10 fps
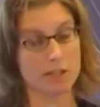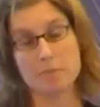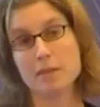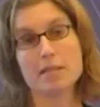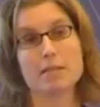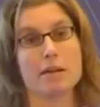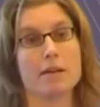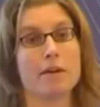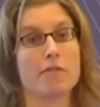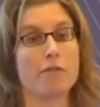
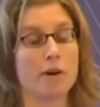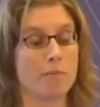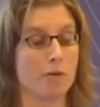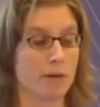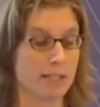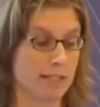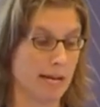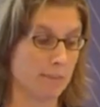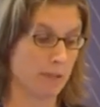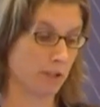DPS-IR framework
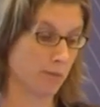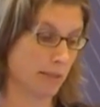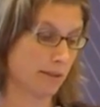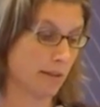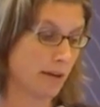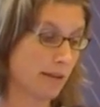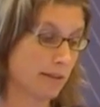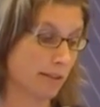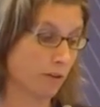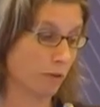established with a
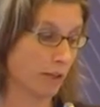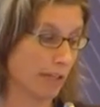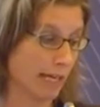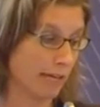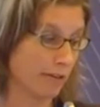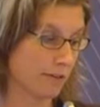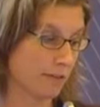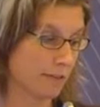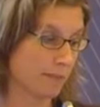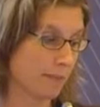set of indicators.